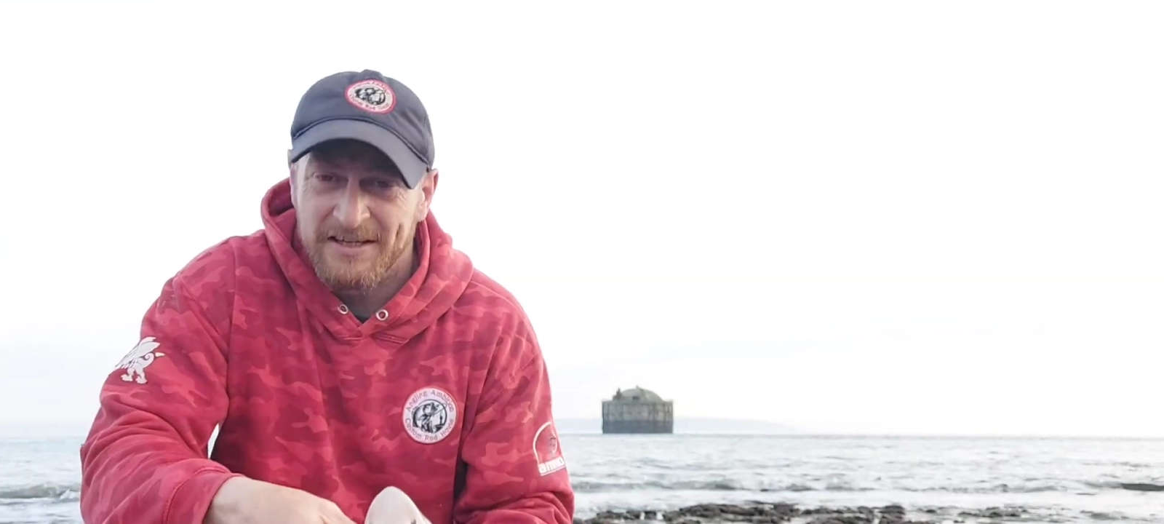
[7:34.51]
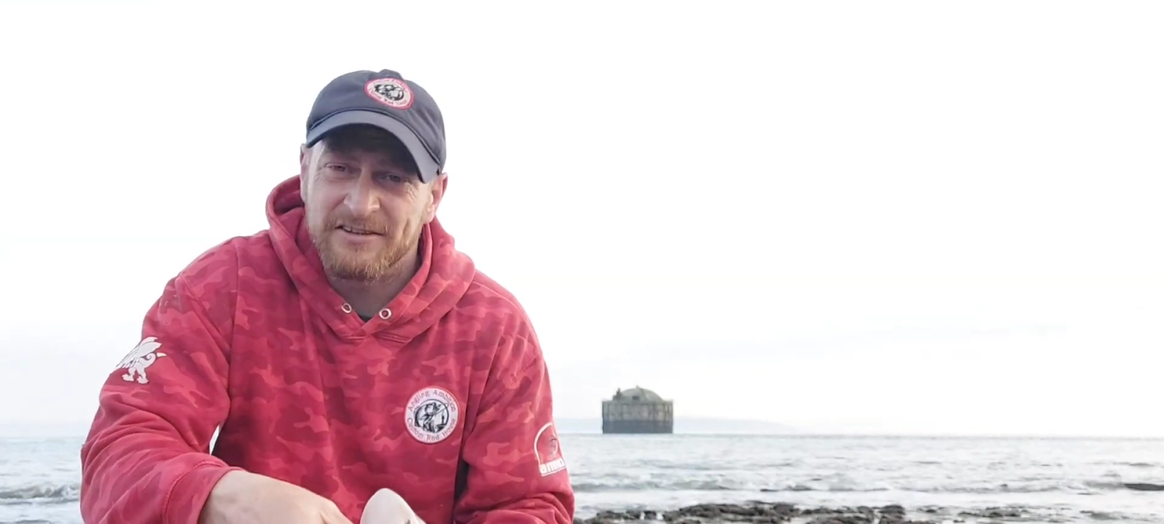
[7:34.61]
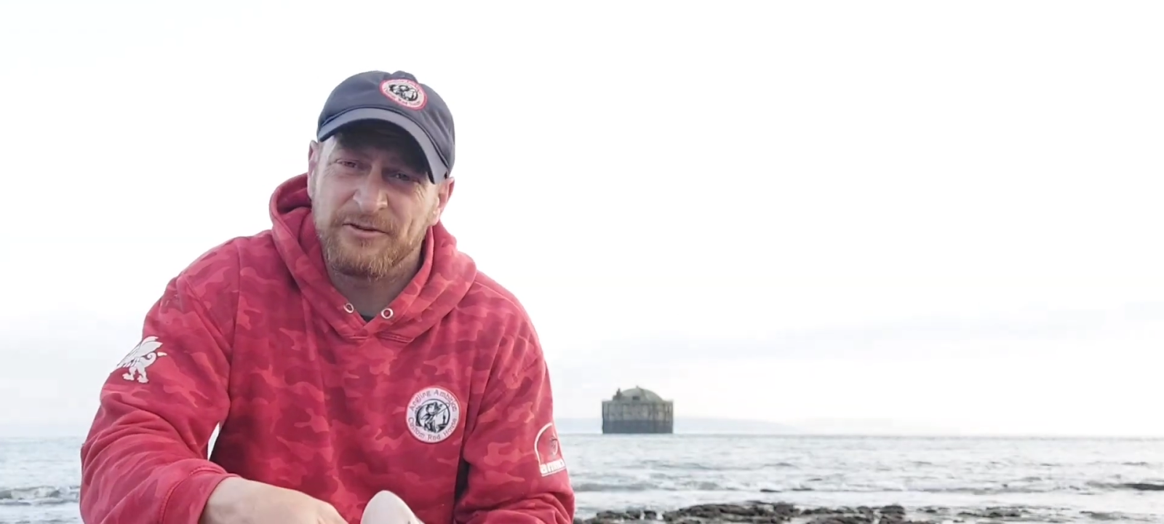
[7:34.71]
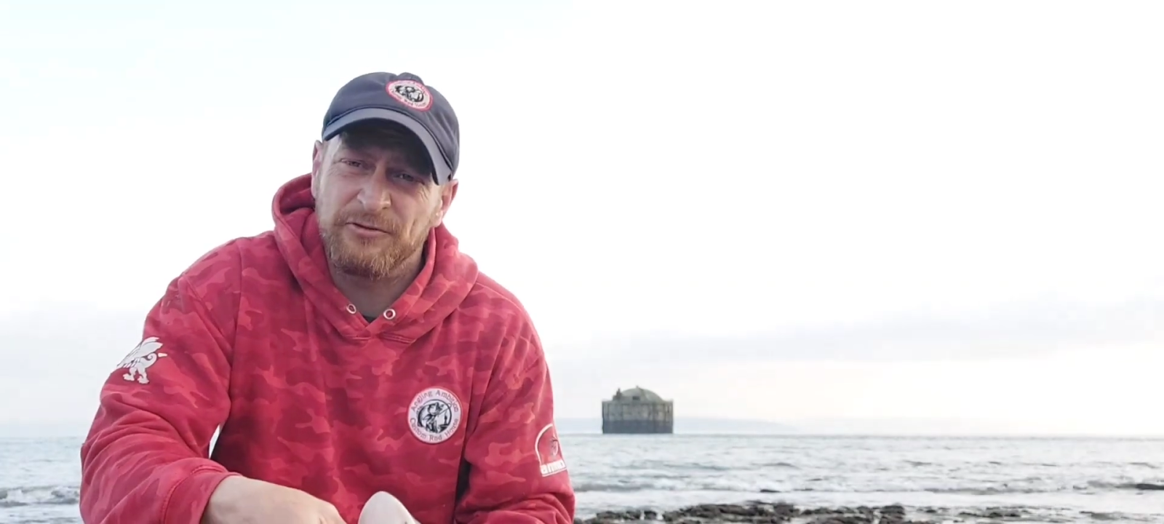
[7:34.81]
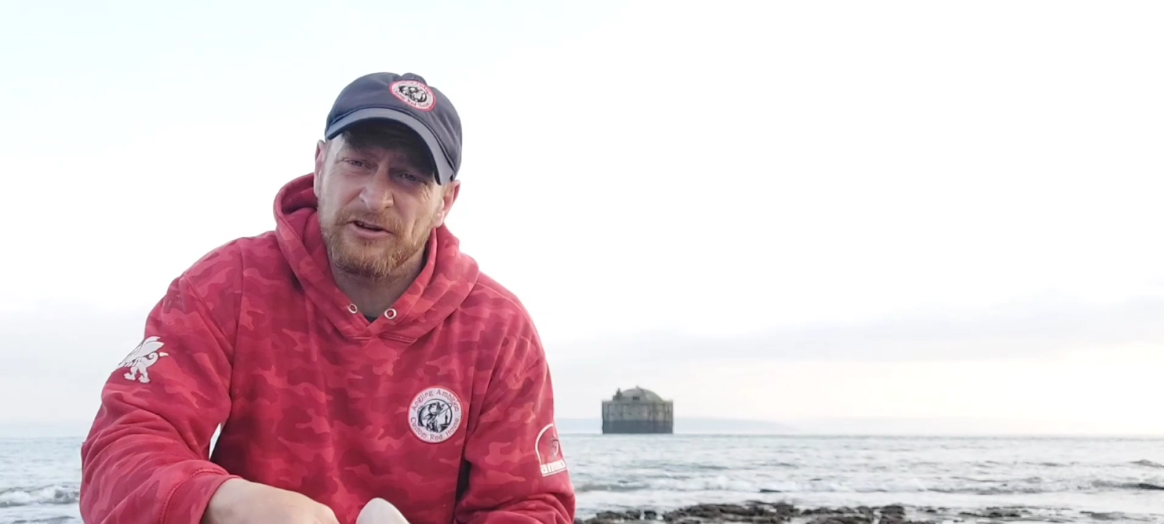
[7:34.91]

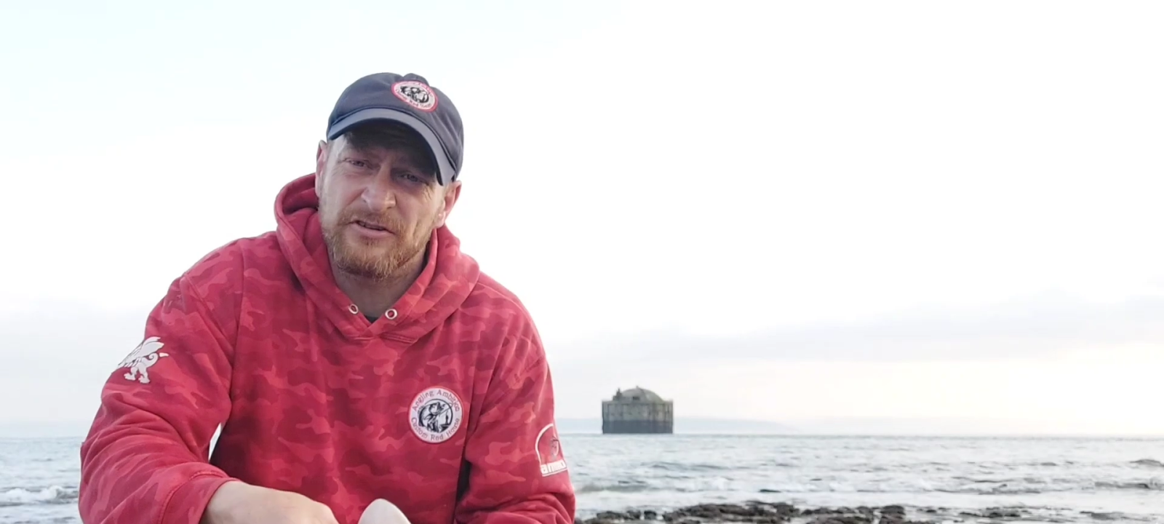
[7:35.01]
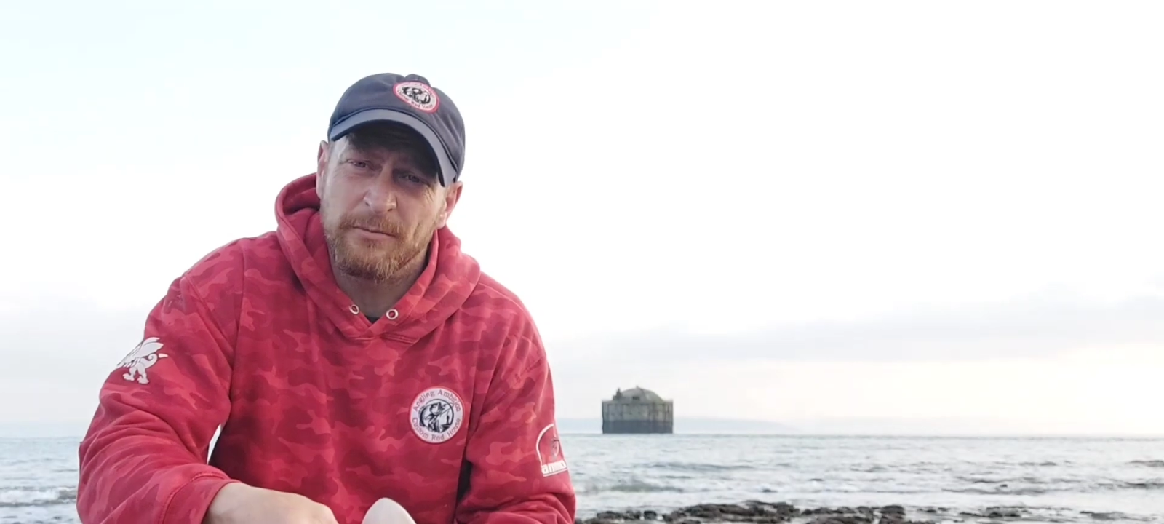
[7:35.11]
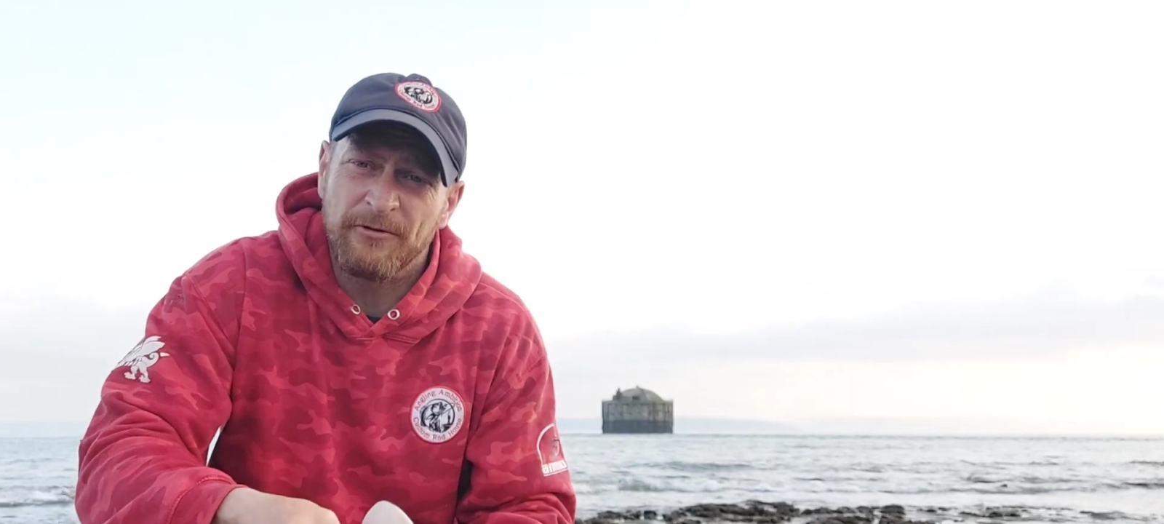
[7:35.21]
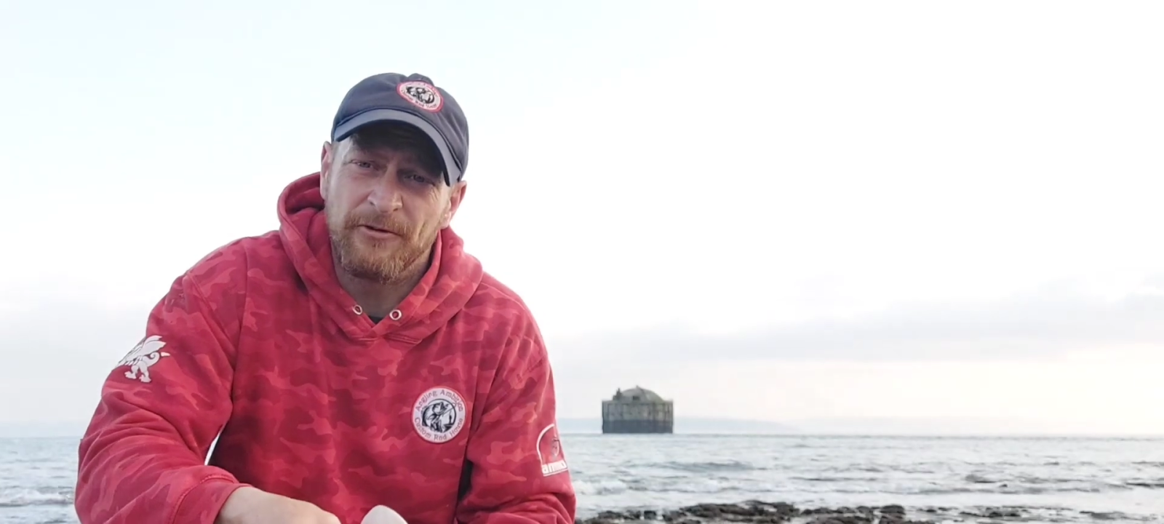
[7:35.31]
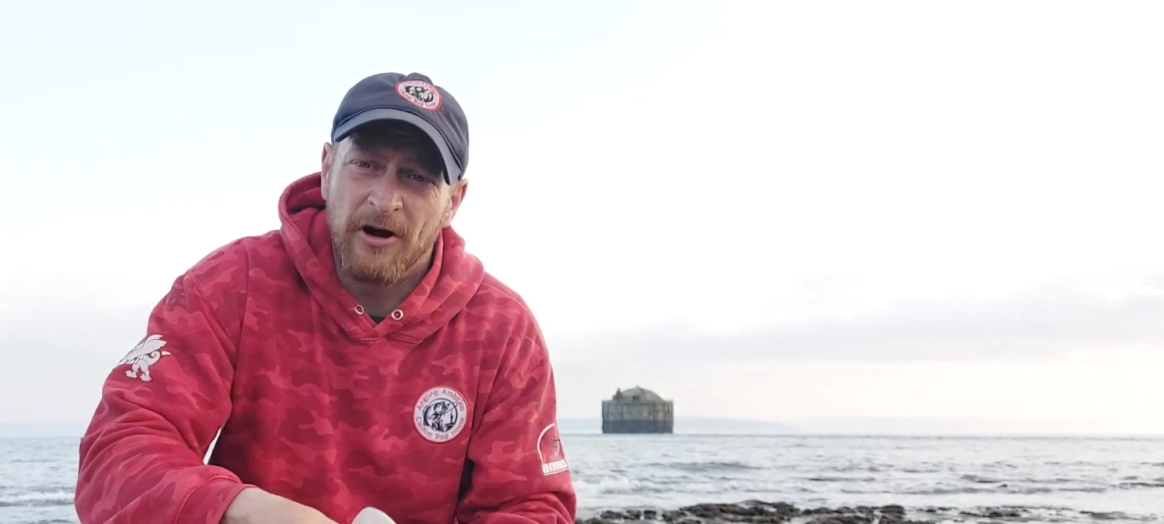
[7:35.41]
This is fish
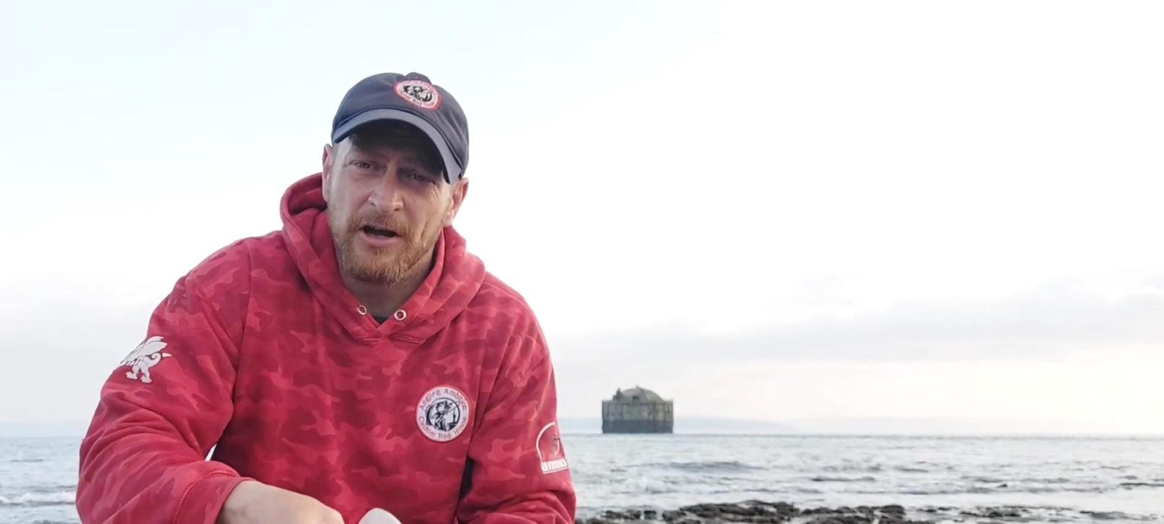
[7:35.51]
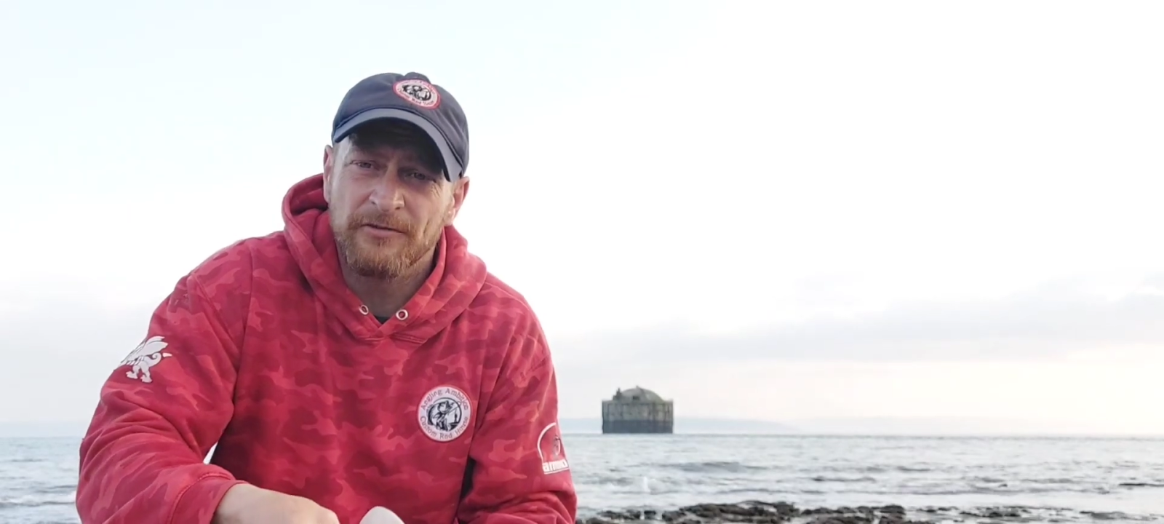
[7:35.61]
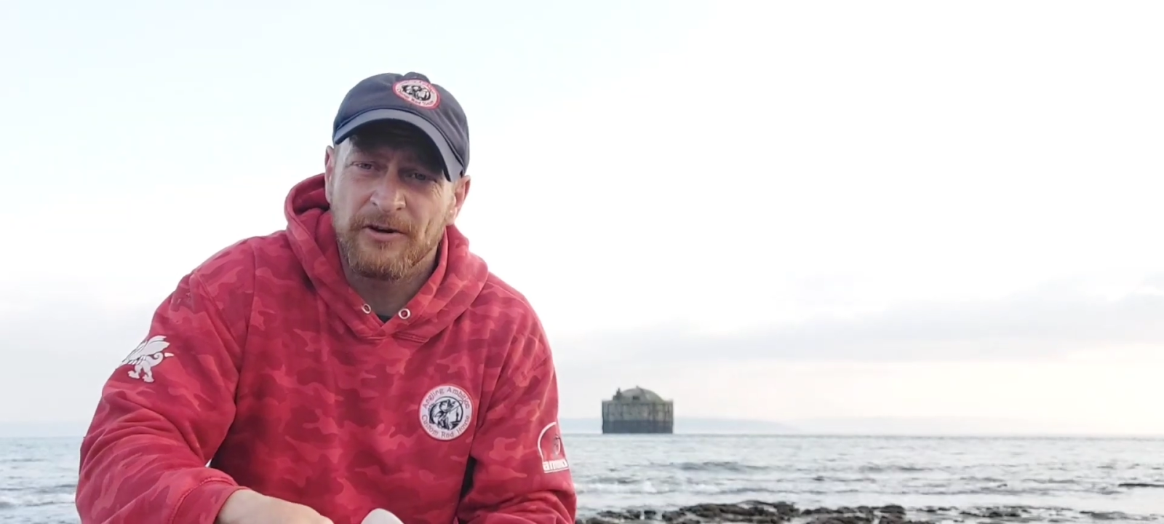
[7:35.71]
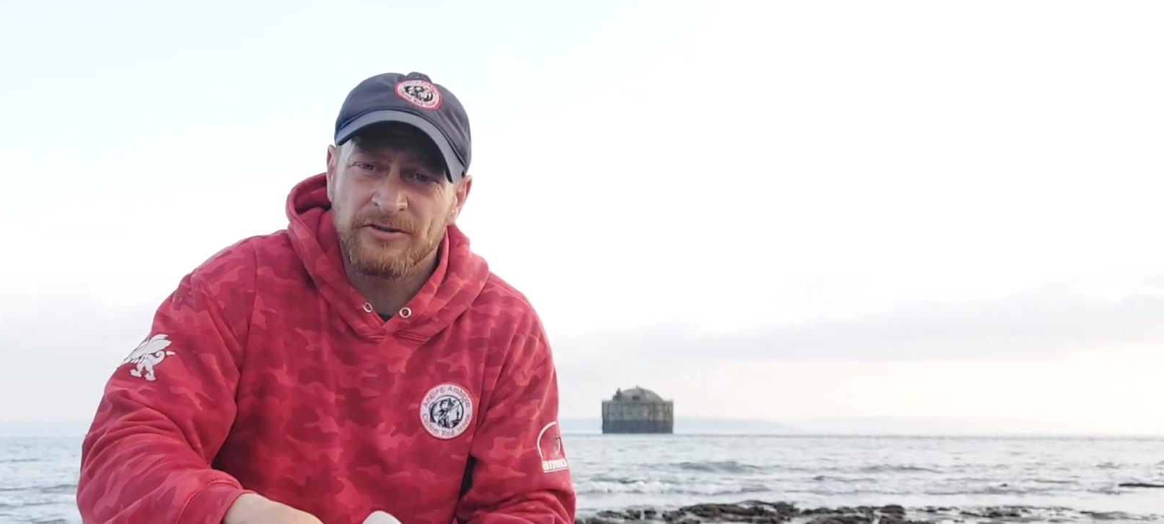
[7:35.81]
number 5.